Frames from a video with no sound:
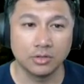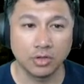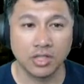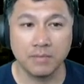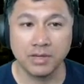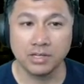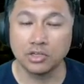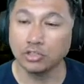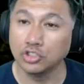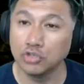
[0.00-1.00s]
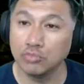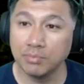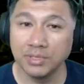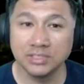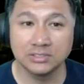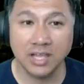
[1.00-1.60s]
talking about the consumables, I